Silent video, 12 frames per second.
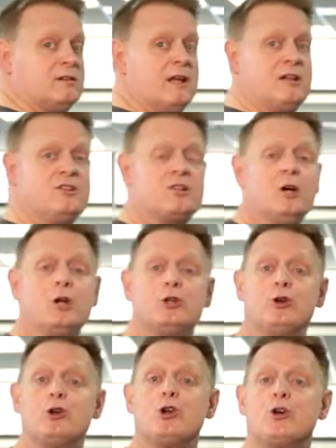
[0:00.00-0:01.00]
that is
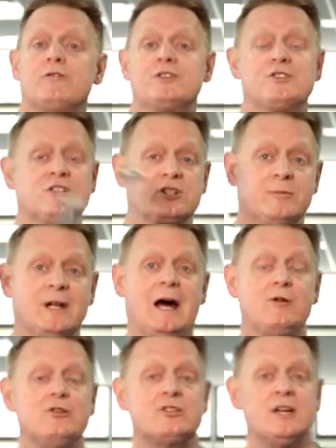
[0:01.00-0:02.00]
your nervous system and how
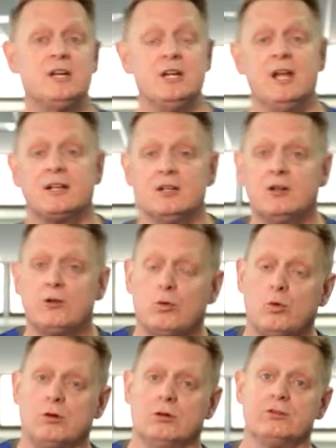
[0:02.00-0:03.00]
you stay connected to the
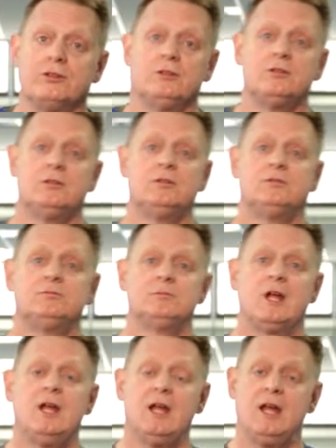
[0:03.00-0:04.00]
world.
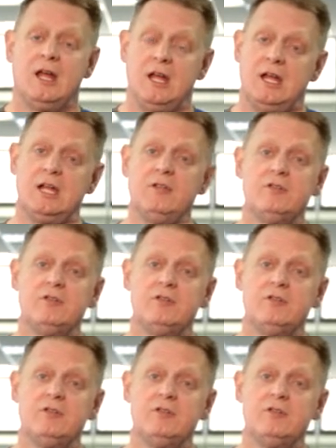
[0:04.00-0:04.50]
In